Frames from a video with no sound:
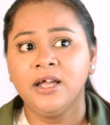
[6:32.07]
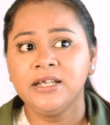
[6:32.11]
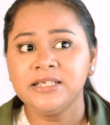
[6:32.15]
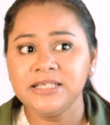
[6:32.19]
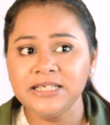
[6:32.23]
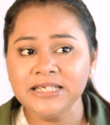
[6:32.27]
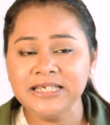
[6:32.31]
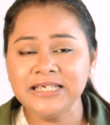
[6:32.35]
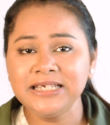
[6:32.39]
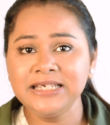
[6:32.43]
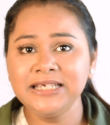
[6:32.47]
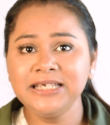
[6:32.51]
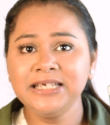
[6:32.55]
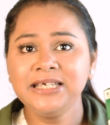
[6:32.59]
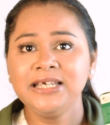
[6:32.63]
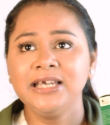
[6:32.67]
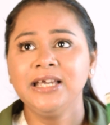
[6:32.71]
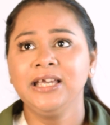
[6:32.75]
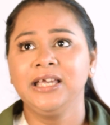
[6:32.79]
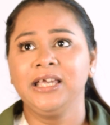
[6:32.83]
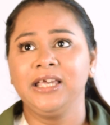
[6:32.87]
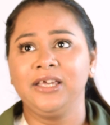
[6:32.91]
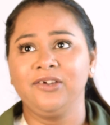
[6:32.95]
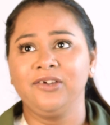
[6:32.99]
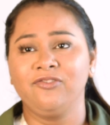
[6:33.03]

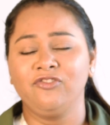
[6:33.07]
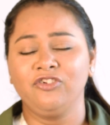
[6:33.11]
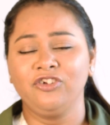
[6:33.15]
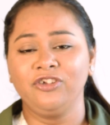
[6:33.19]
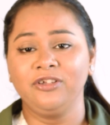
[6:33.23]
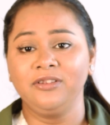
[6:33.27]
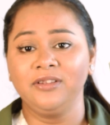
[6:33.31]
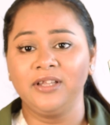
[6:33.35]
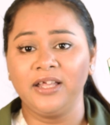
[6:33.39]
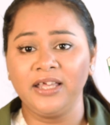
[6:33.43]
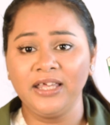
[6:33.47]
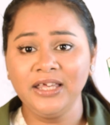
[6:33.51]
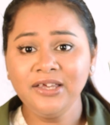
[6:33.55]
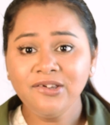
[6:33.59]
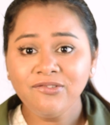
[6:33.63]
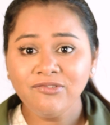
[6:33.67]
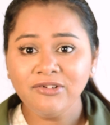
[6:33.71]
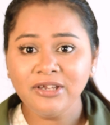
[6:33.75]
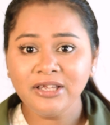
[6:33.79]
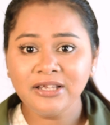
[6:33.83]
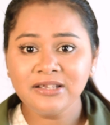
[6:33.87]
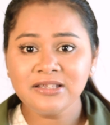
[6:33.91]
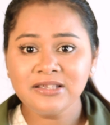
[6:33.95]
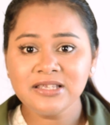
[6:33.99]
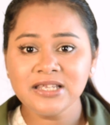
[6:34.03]
tea, even in the
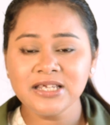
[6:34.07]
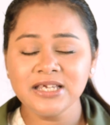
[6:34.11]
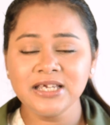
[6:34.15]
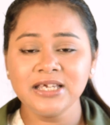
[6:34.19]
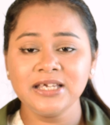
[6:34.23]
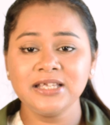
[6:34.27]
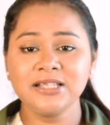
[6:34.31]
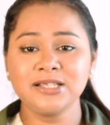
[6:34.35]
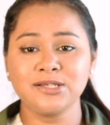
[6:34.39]
evening tea.